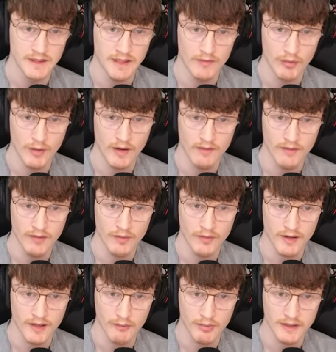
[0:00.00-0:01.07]
If you haven't
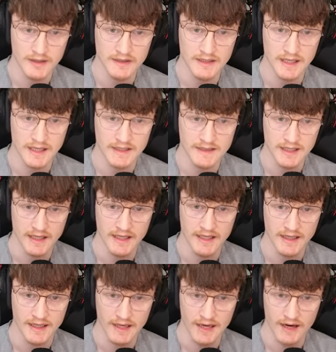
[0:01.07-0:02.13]
already, please start
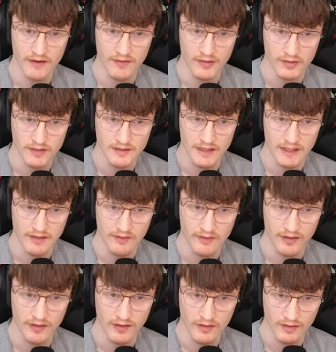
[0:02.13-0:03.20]
taking care of yourself
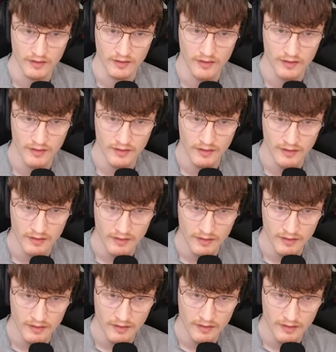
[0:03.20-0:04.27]
and look,
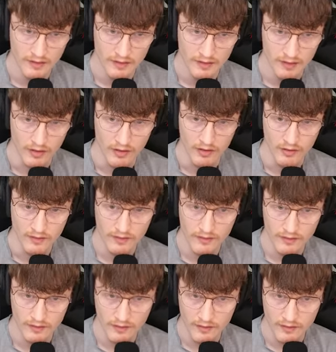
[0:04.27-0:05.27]
look